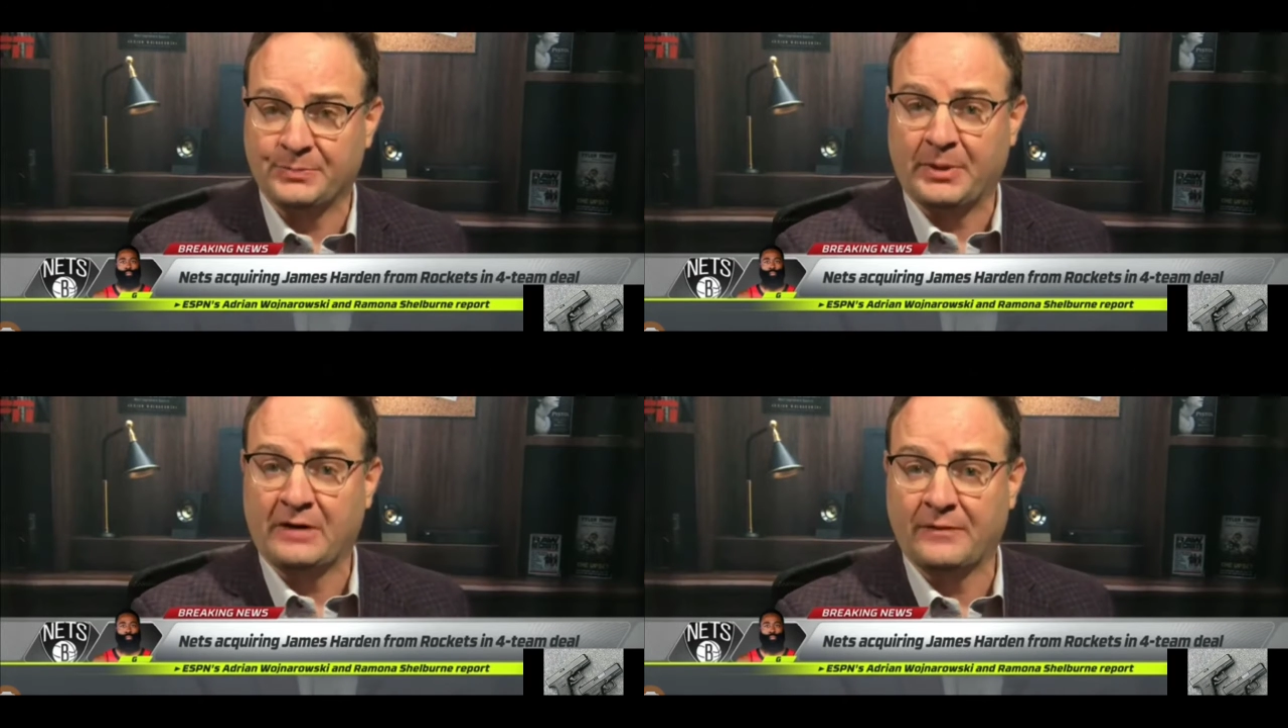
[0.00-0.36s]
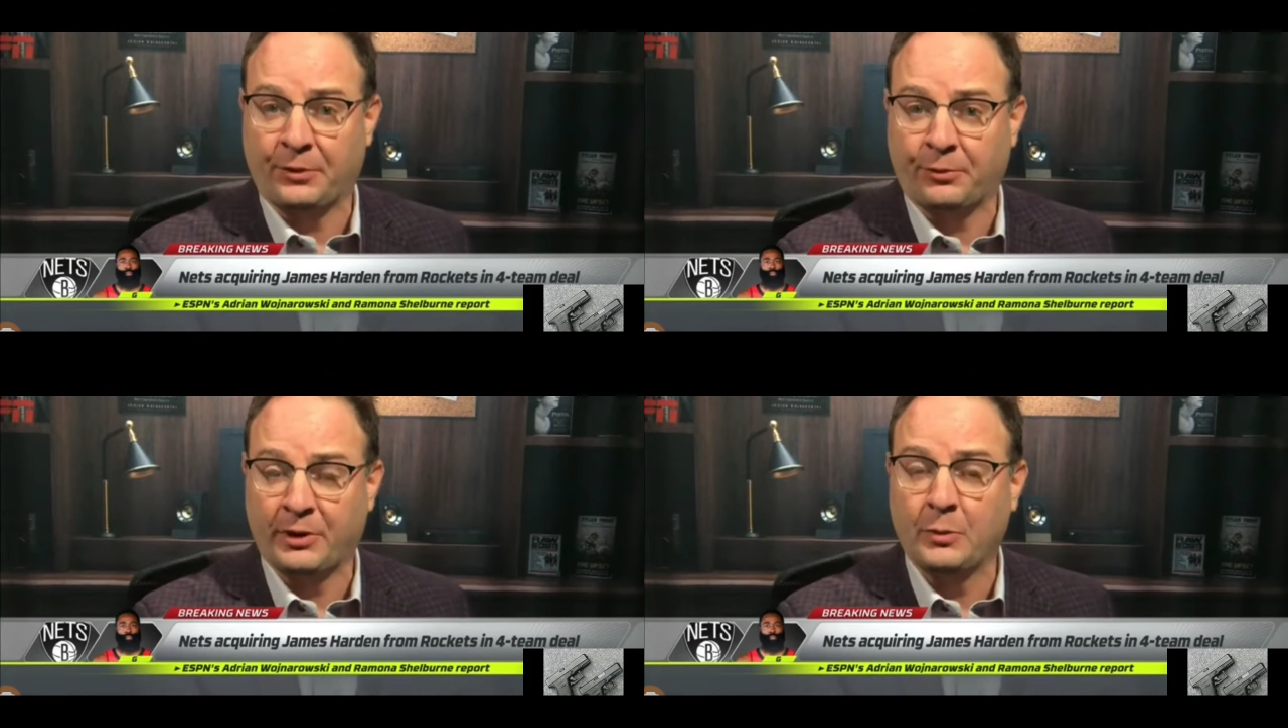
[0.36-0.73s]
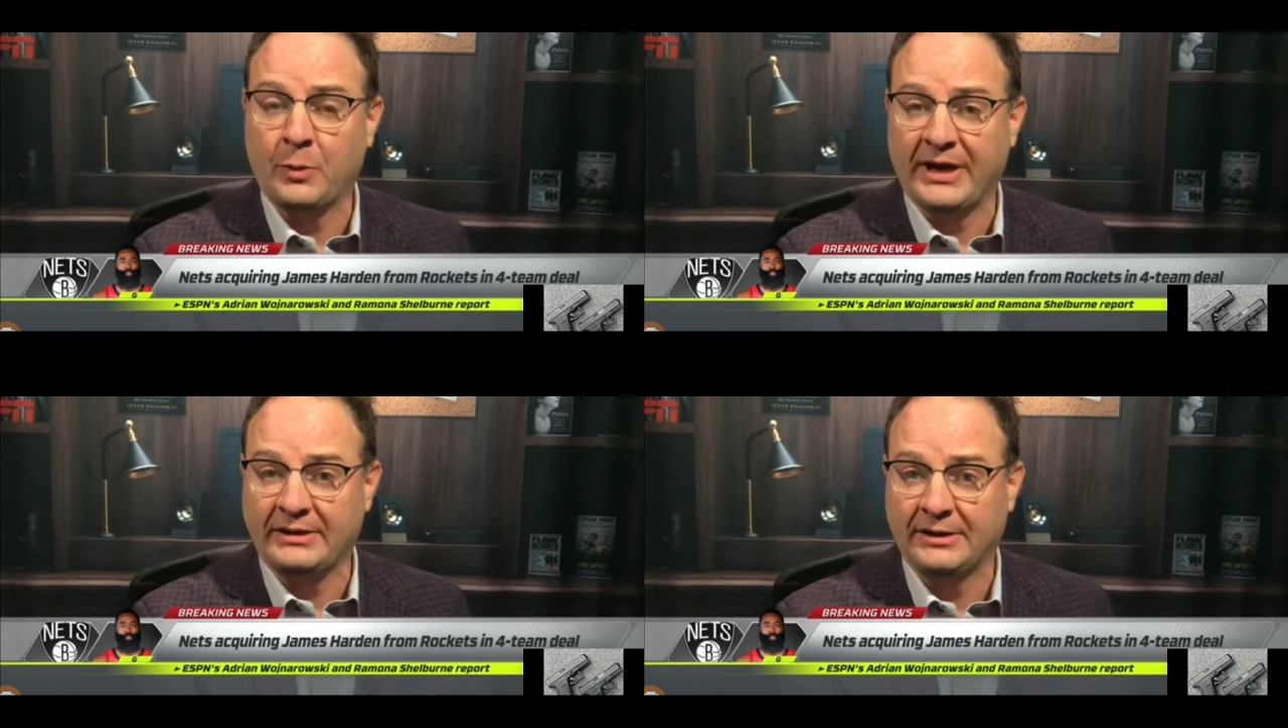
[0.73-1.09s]
This is part of a
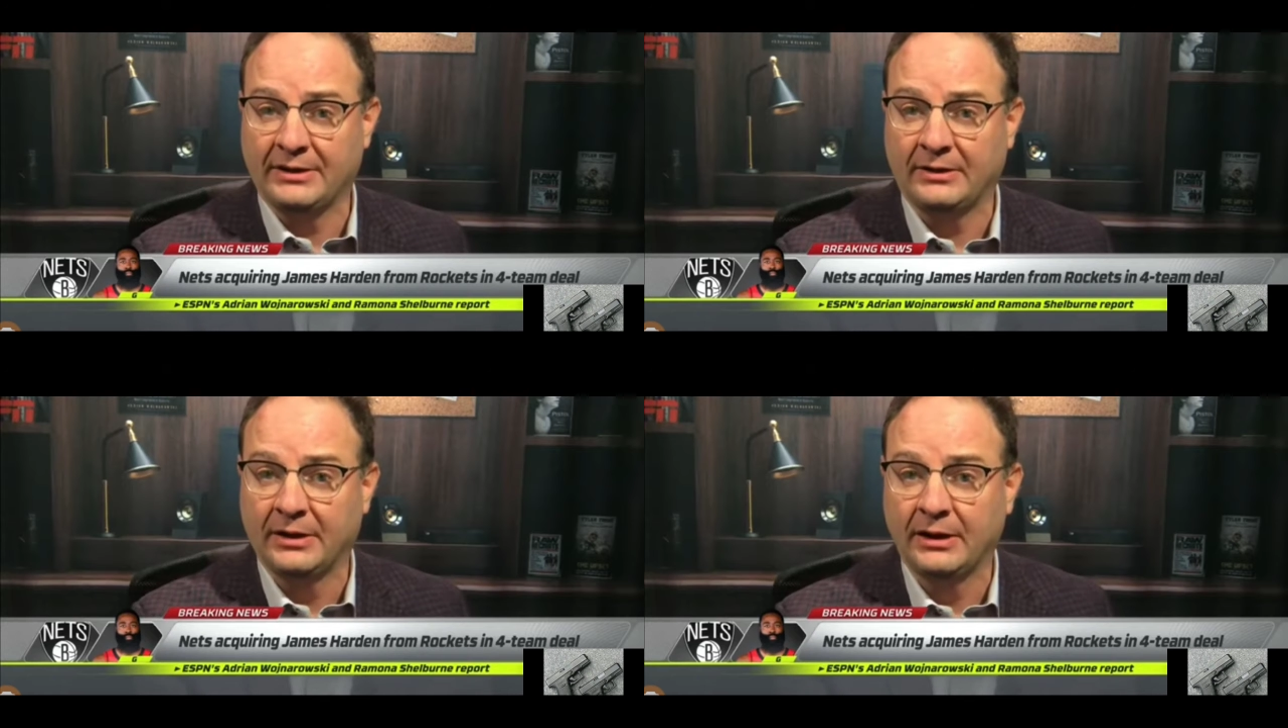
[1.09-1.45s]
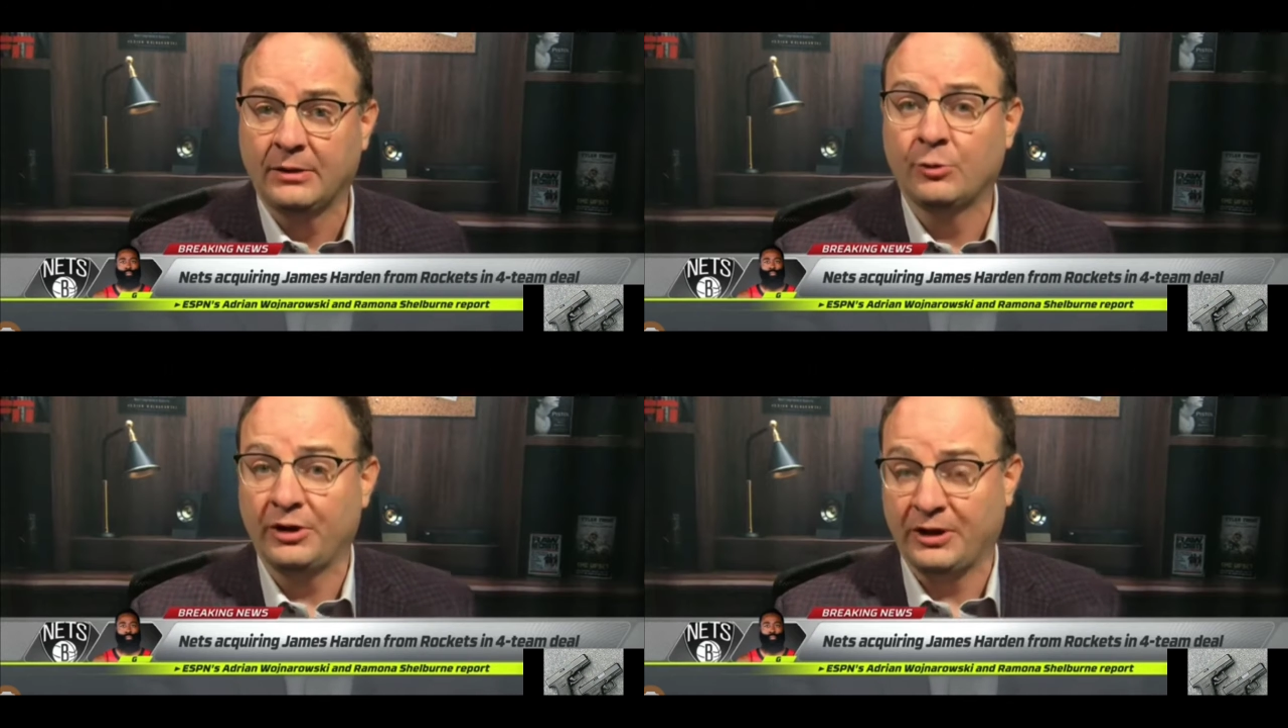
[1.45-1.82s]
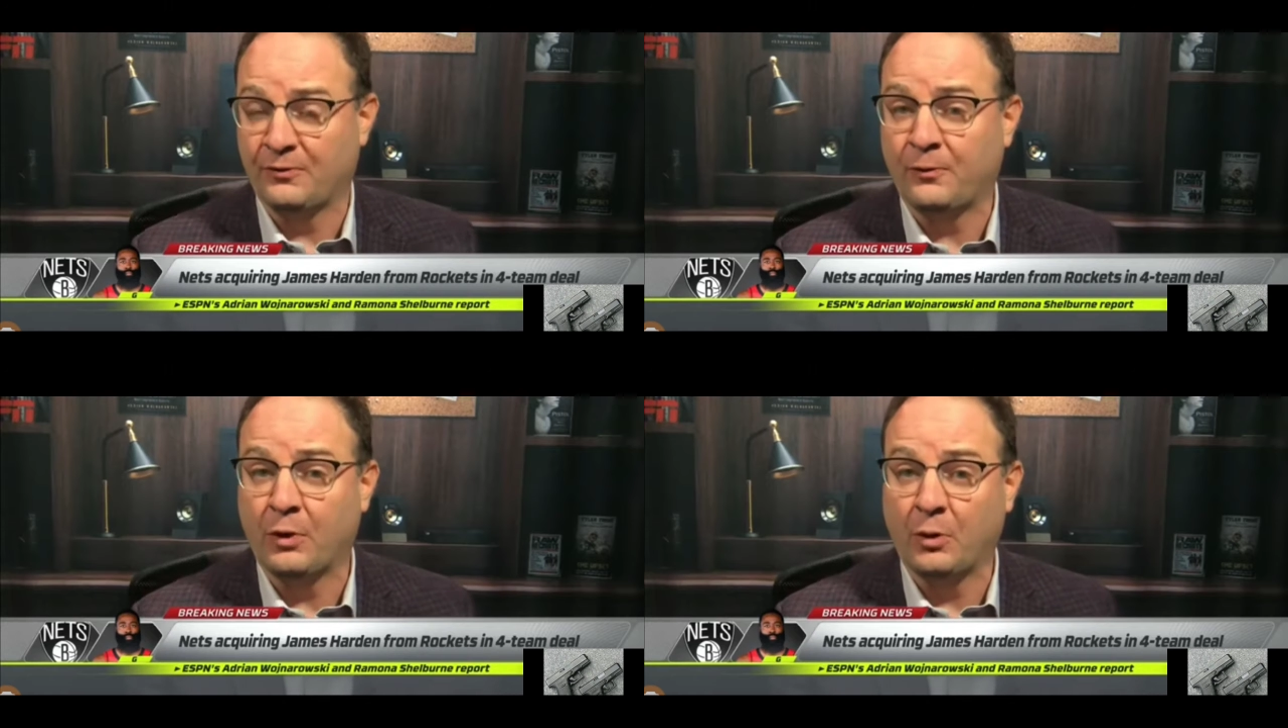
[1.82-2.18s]
three way deal,
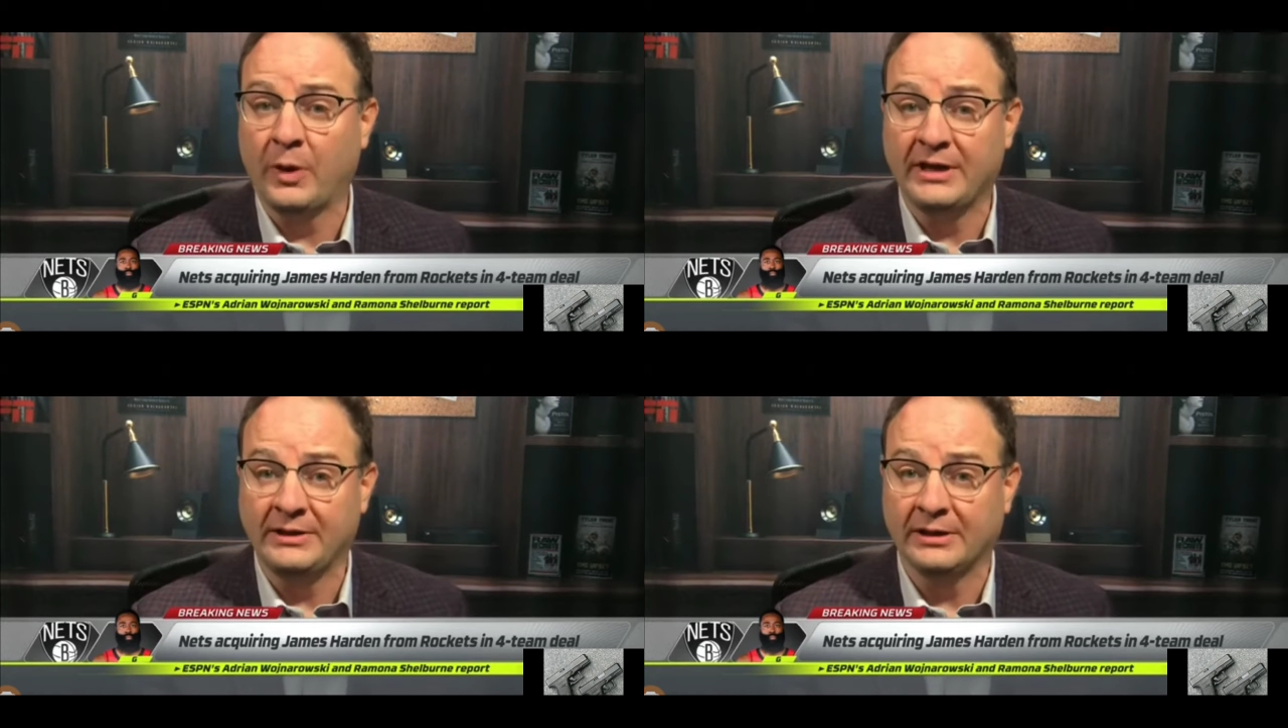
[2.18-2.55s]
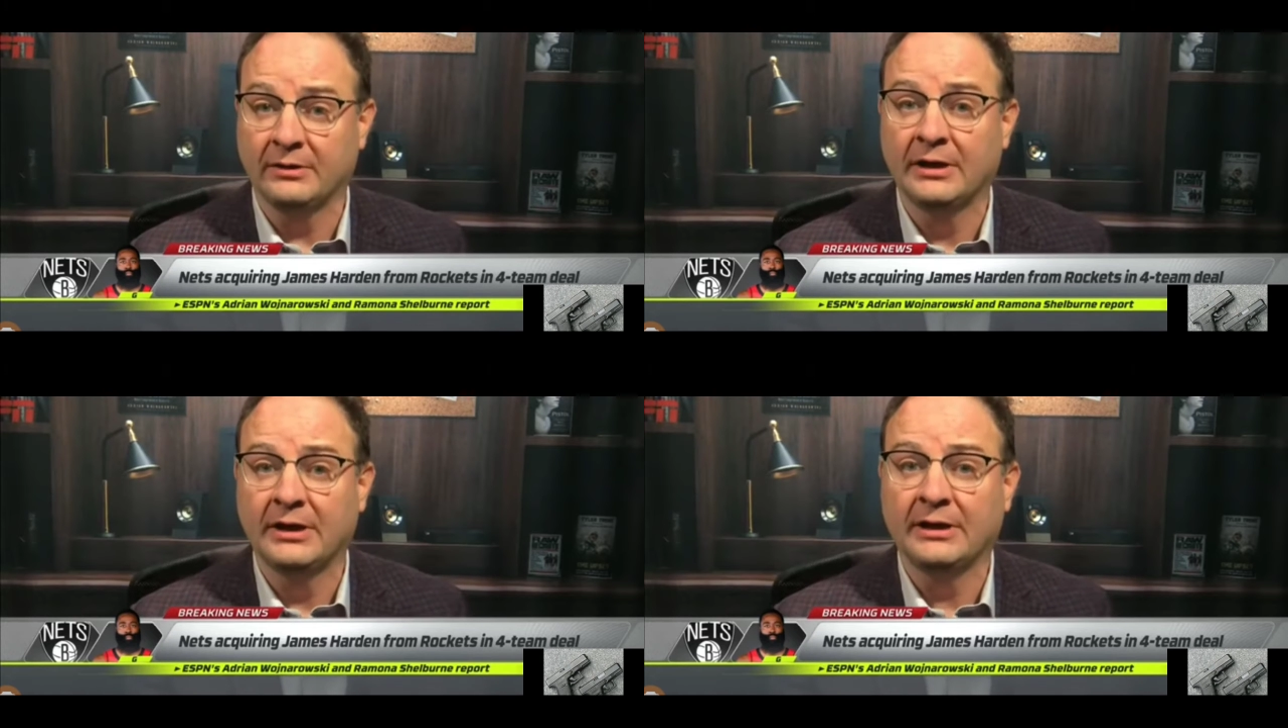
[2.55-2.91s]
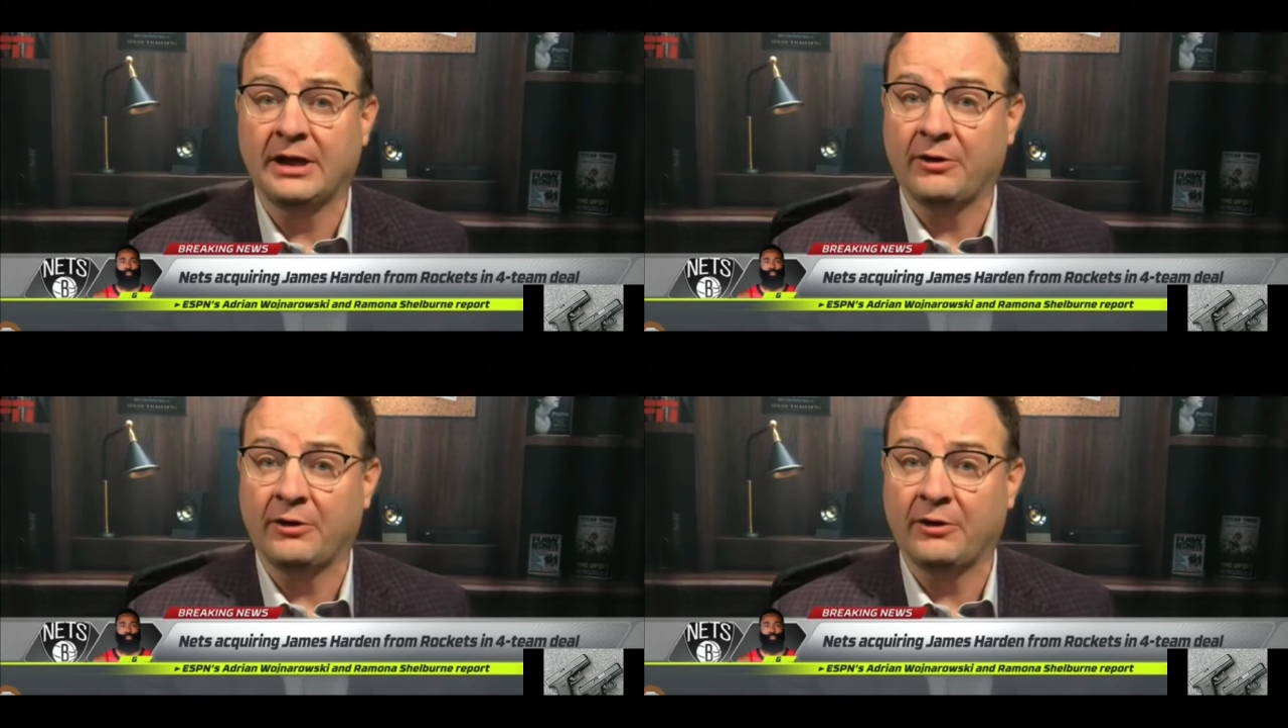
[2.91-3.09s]
really a four way deal.